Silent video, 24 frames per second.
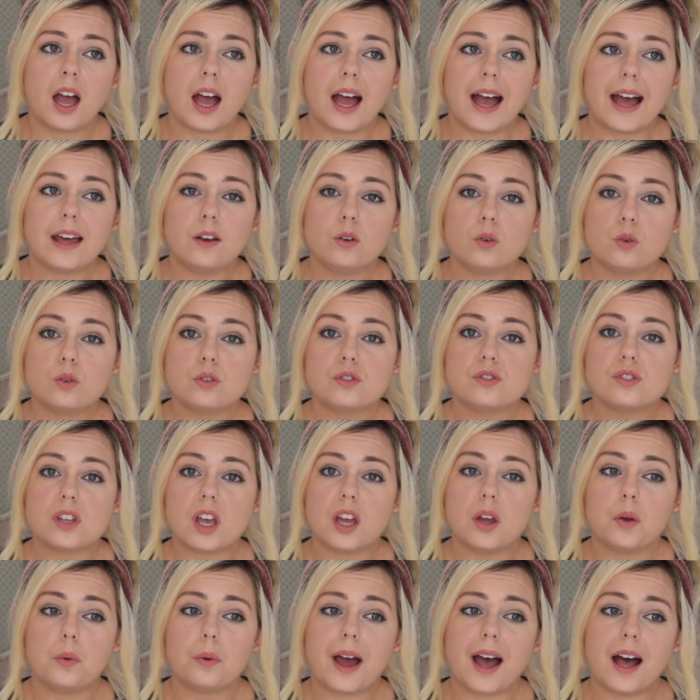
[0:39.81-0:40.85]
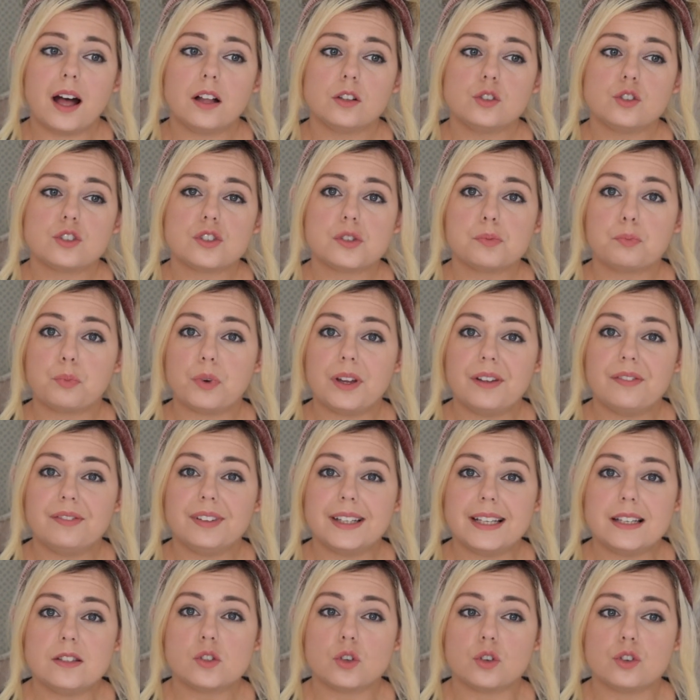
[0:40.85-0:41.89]
And also I'll just
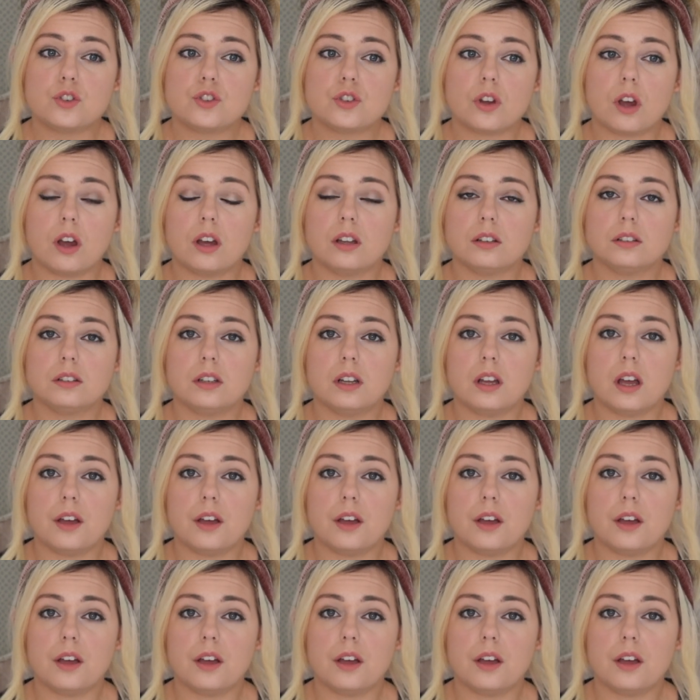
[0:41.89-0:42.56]
briefly touch on